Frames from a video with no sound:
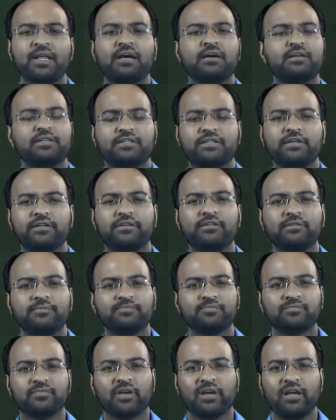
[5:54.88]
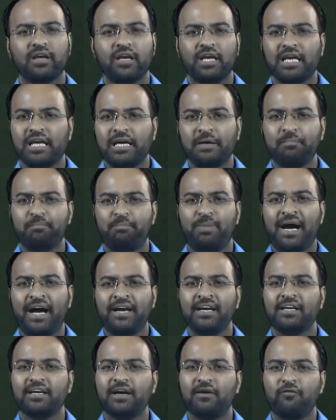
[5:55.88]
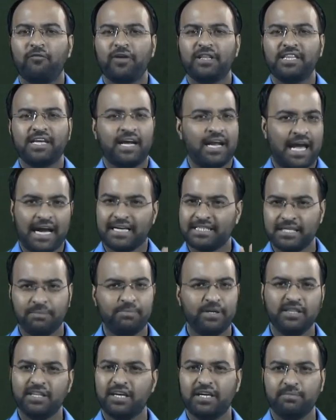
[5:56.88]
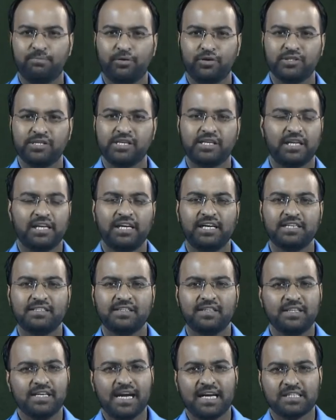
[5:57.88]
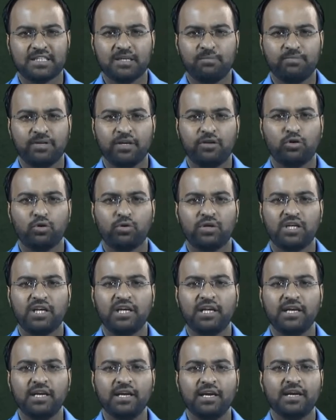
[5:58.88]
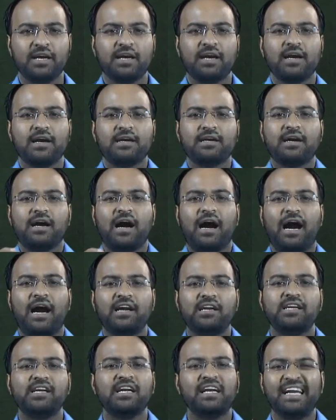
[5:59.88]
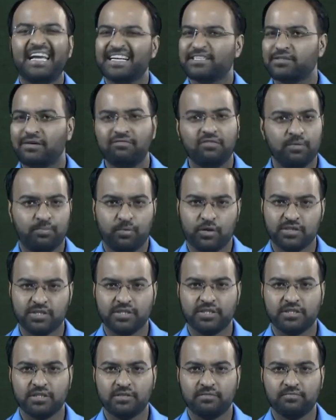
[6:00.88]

Sir, bank when they are accepting the deposit, let us say they accepted totally 100 lakhs of deposit.